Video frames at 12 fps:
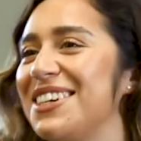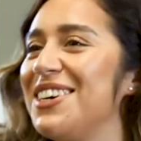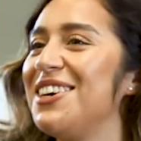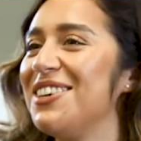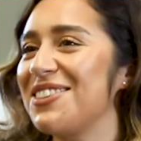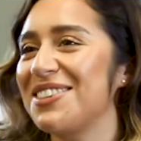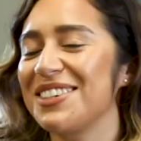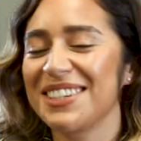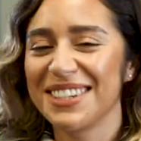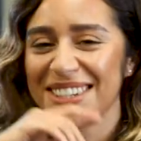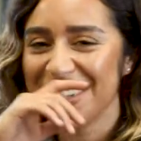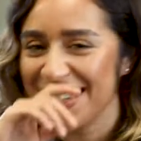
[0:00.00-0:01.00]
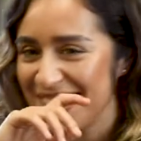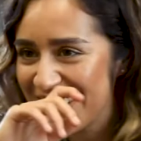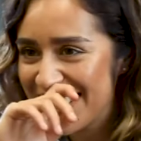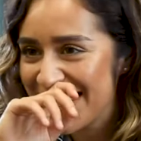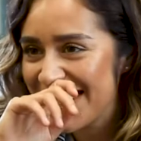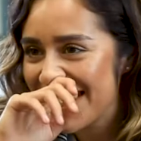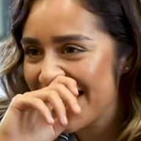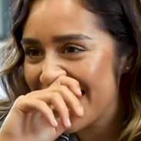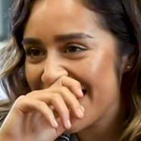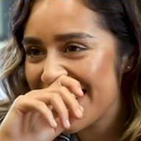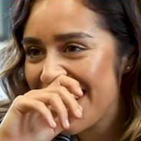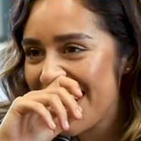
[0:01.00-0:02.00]
gosh,
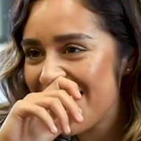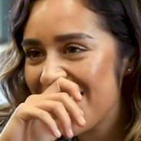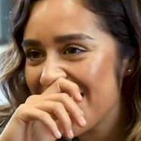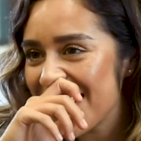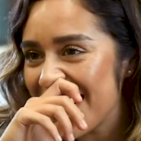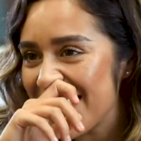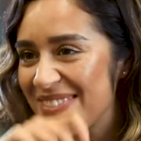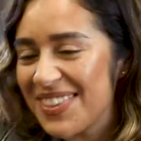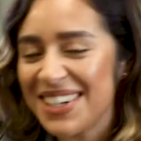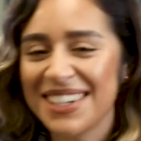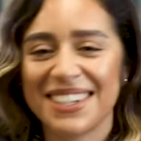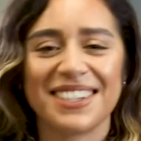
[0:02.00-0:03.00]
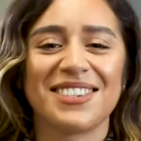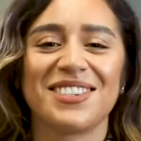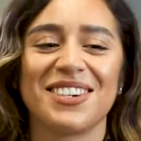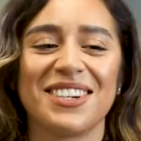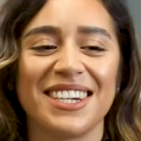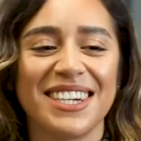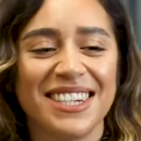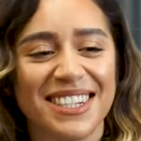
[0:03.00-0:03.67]
terrible time there. Sorry.